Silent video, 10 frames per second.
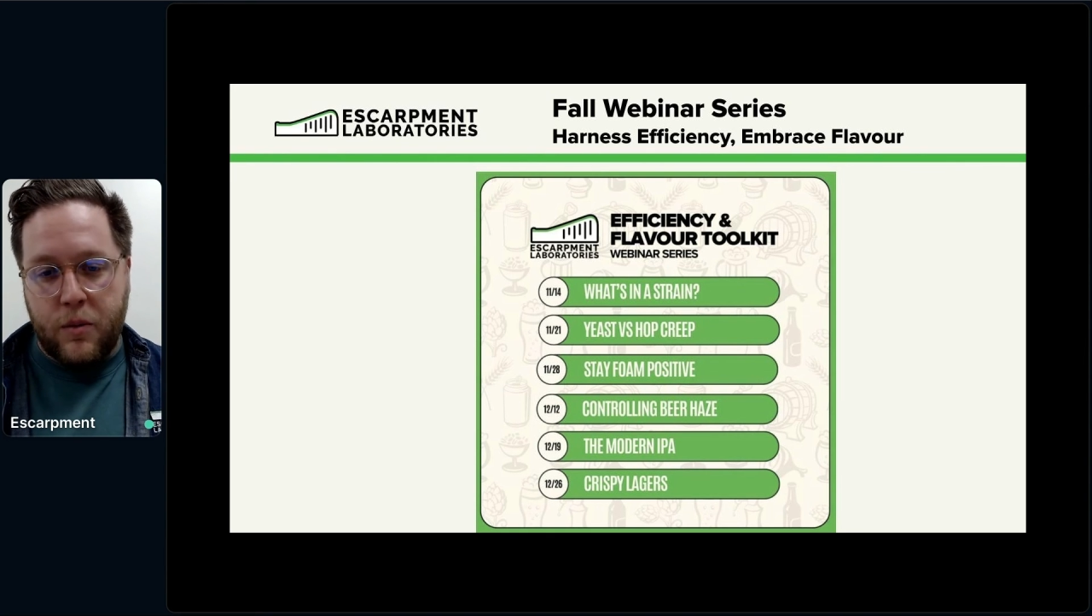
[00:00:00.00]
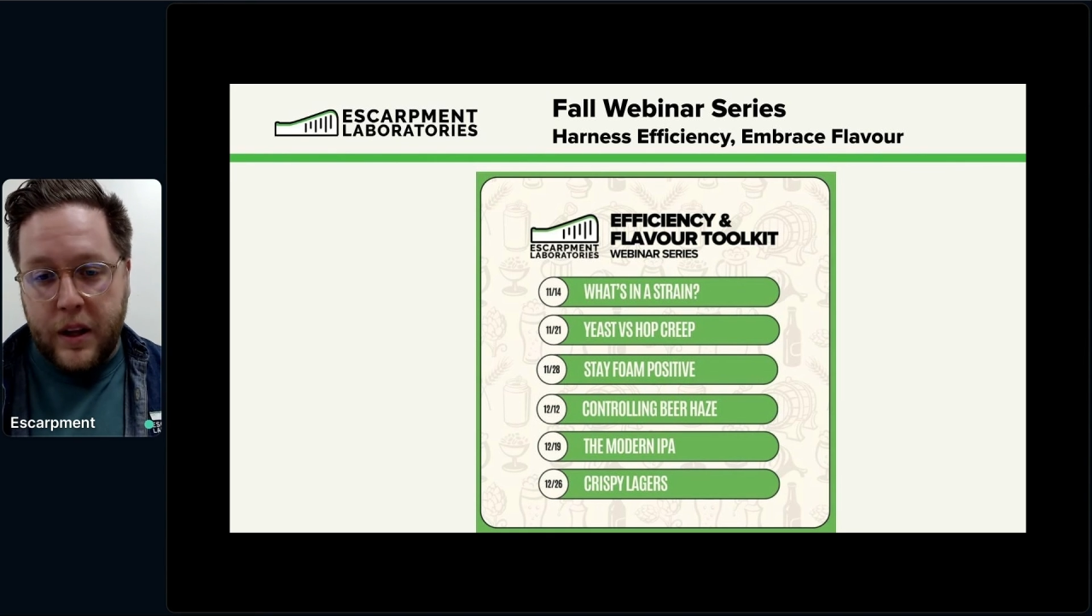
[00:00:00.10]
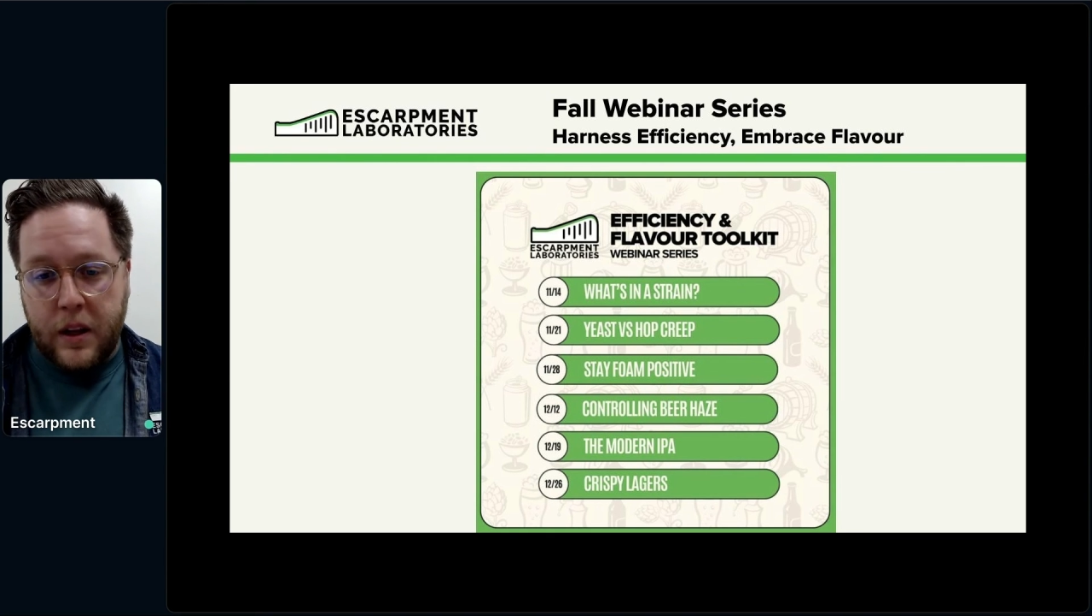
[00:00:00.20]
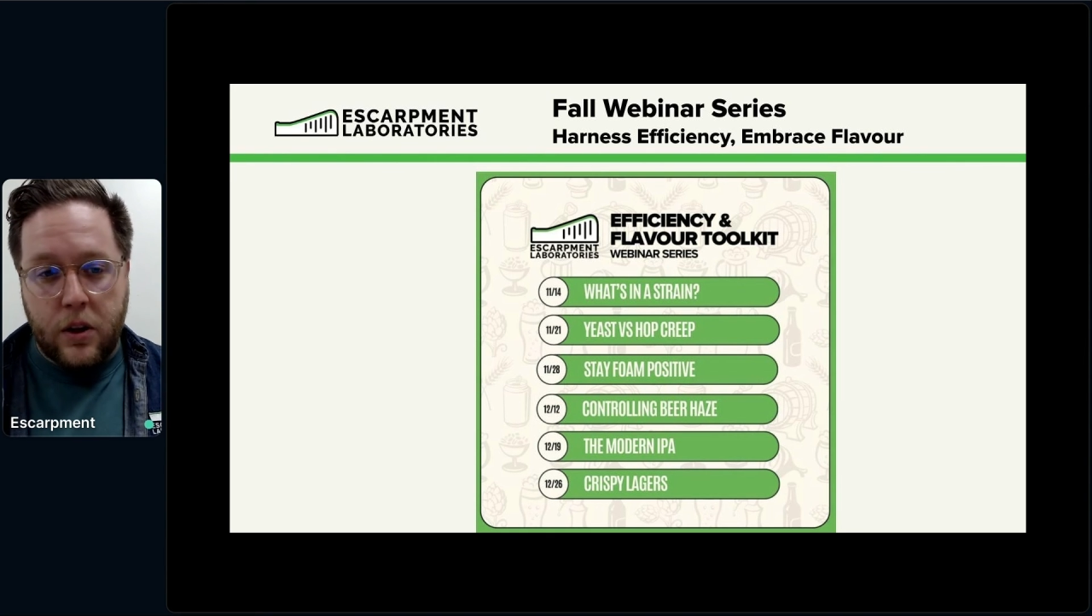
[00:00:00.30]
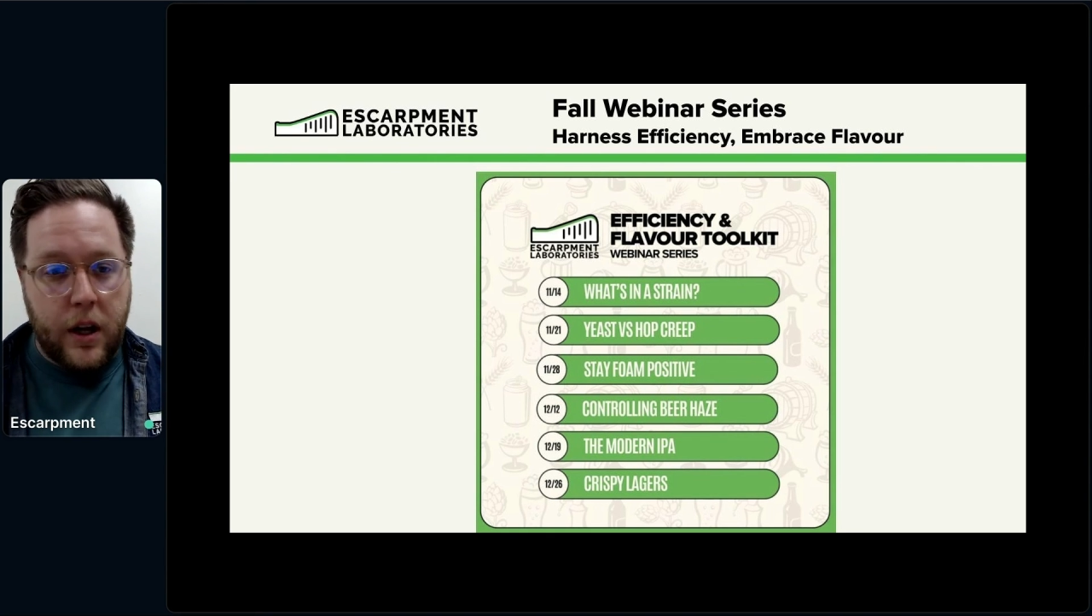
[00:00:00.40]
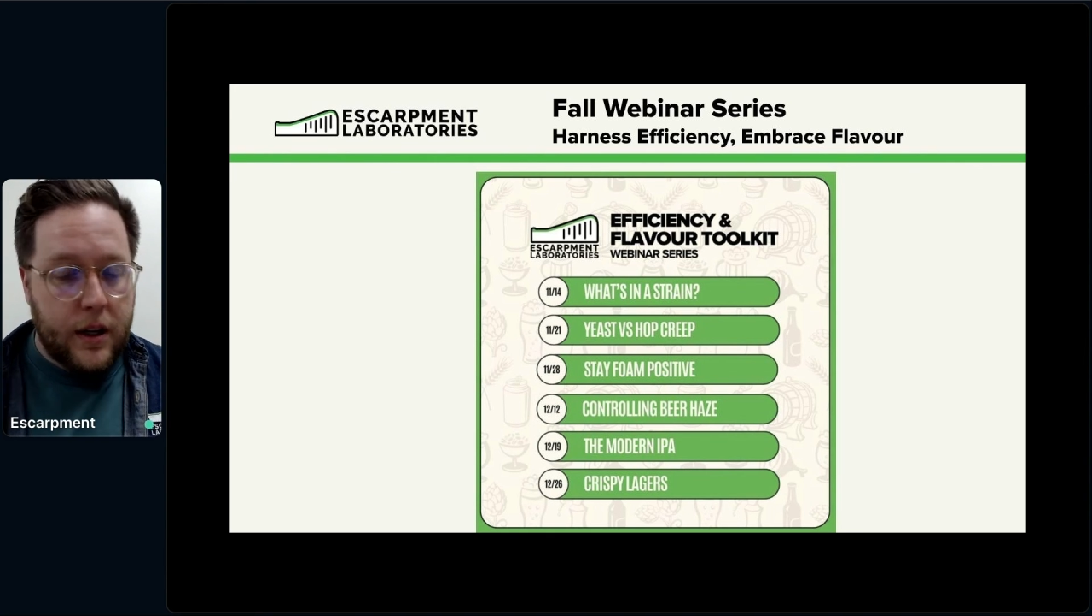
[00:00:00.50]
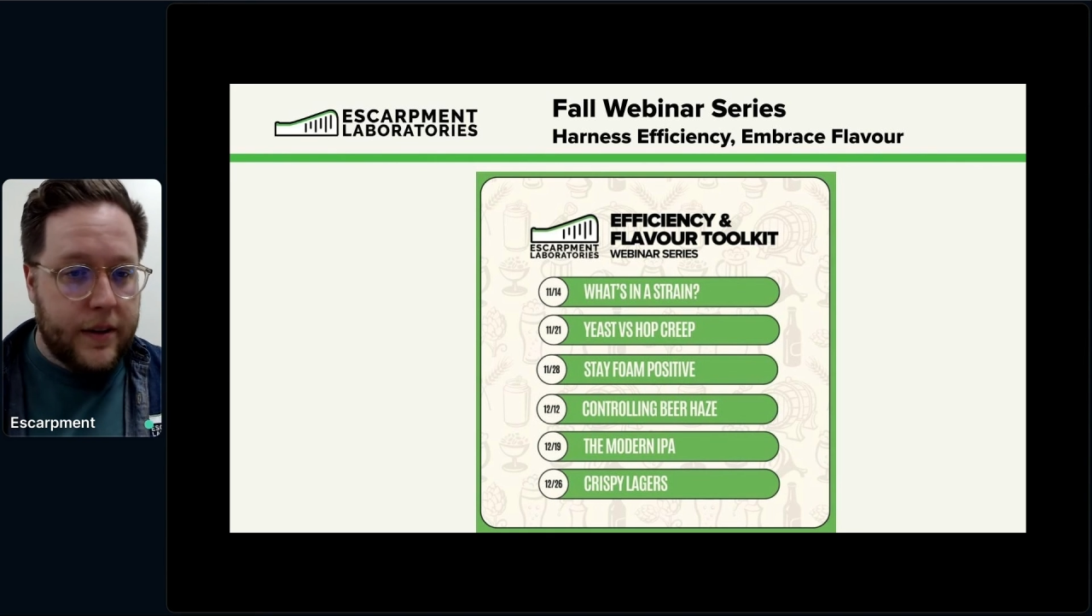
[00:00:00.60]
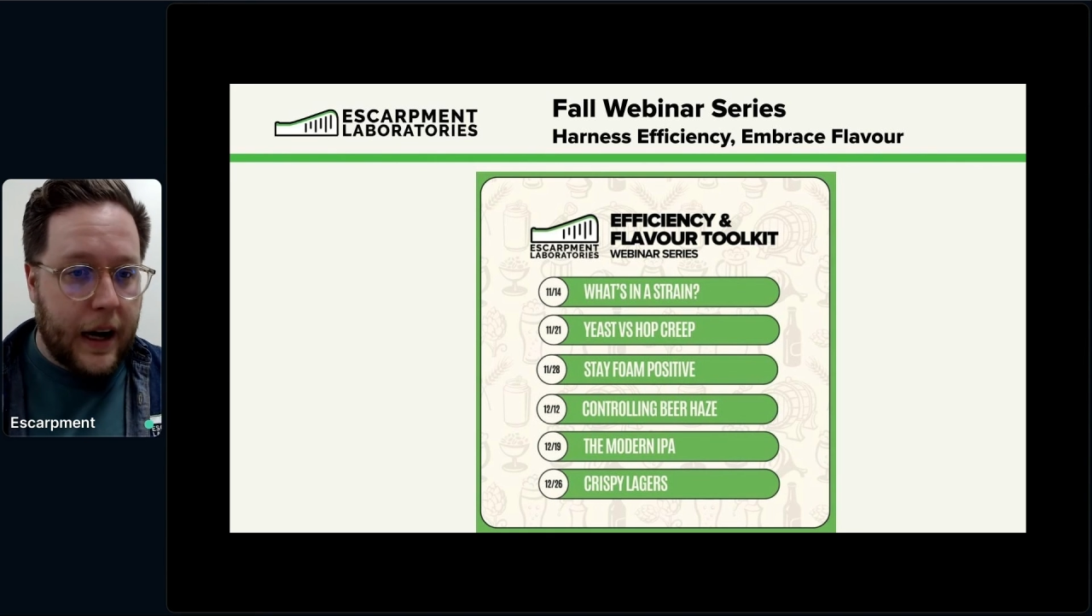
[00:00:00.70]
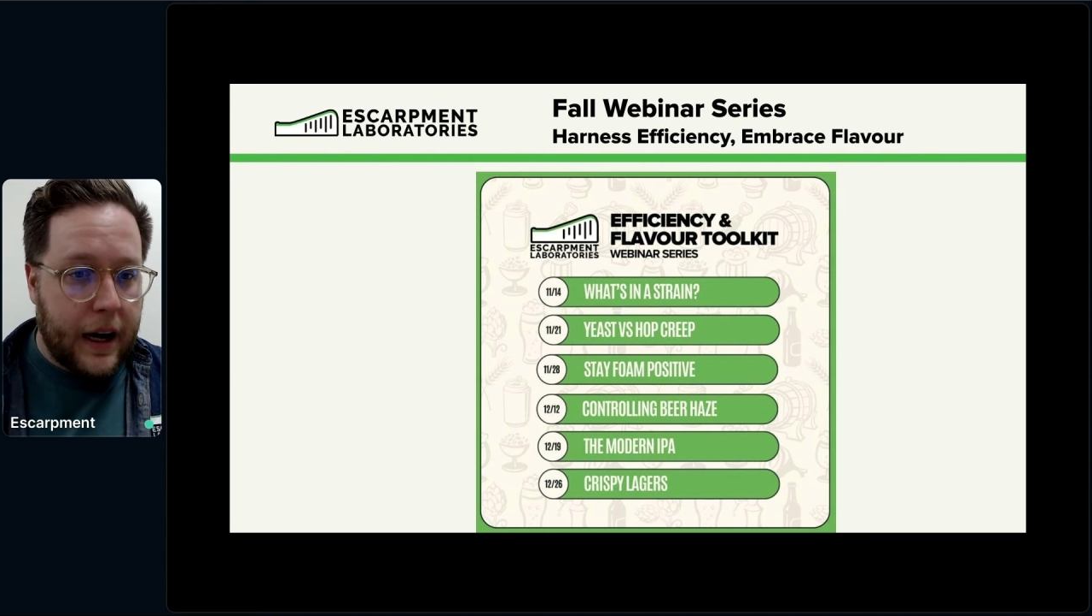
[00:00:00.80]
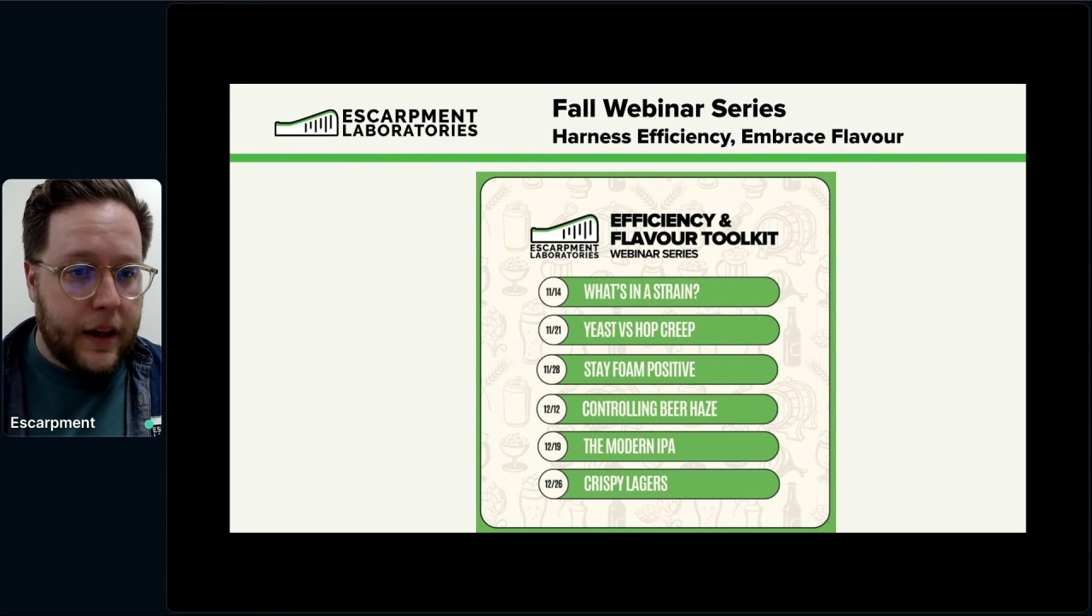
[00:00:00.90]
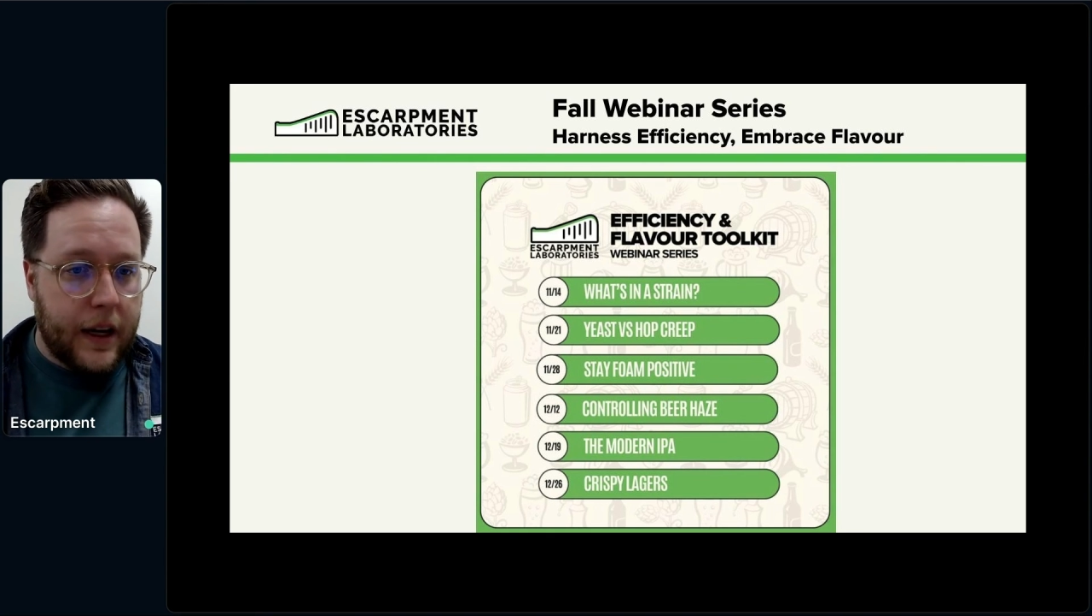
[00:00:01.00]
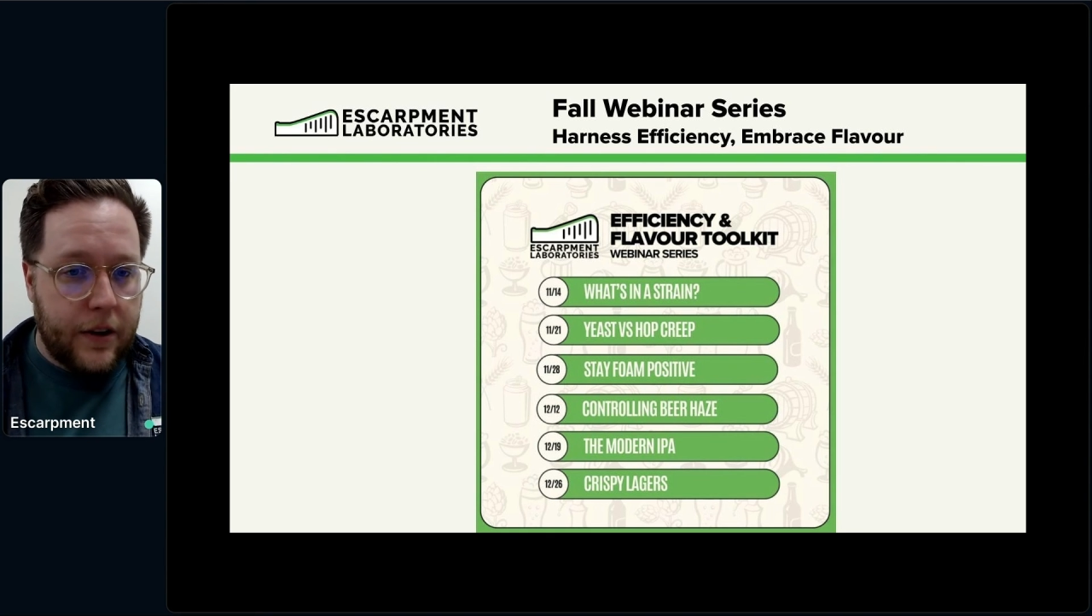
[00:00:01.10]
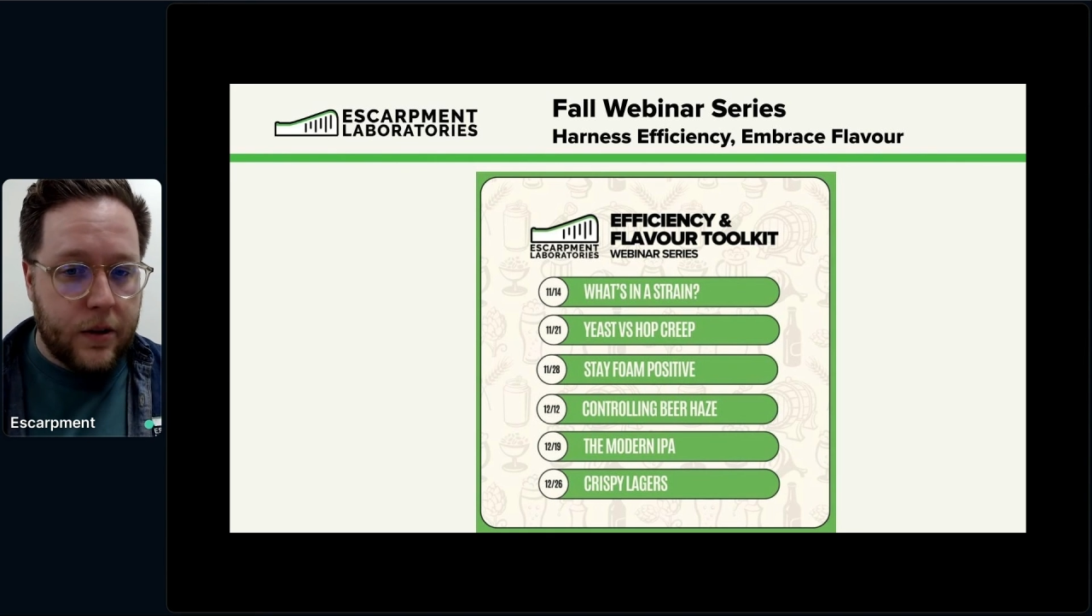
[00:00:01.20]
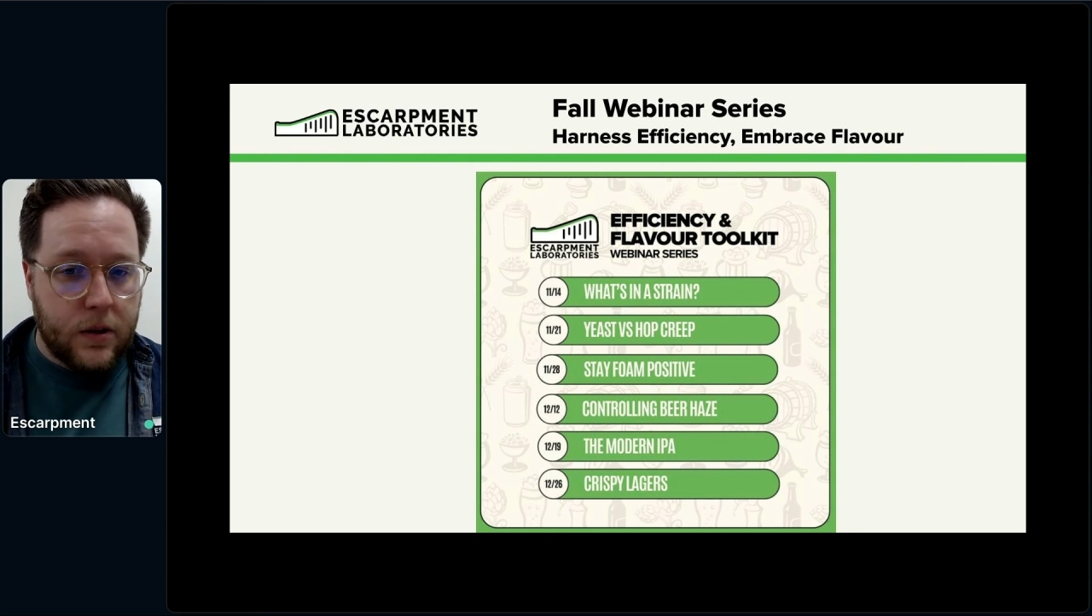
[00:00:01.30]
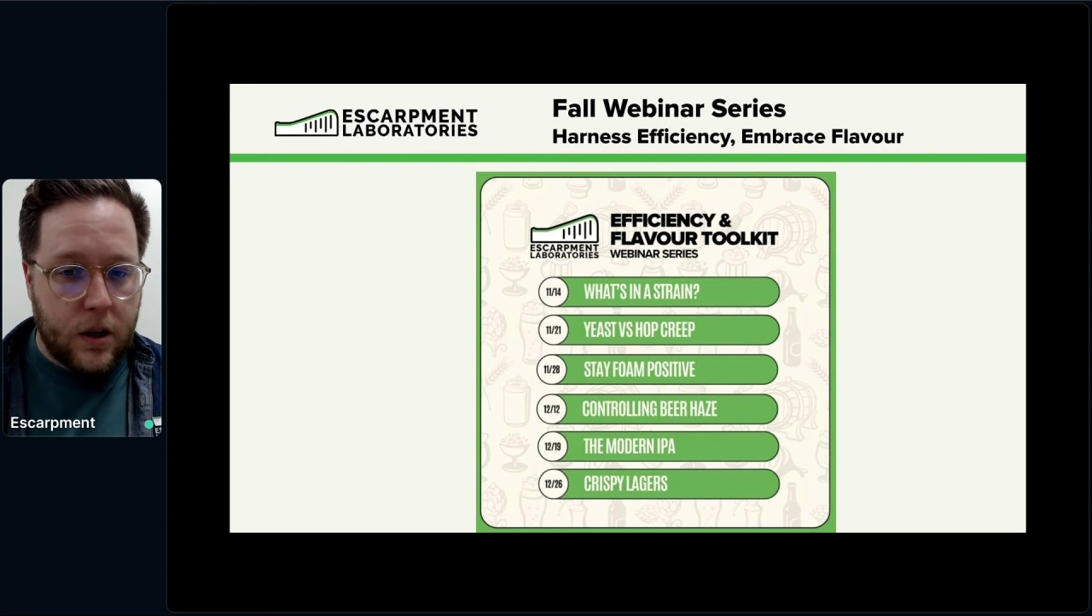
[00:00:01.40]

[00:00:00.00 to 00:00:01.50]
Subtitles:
really looking at dialing in your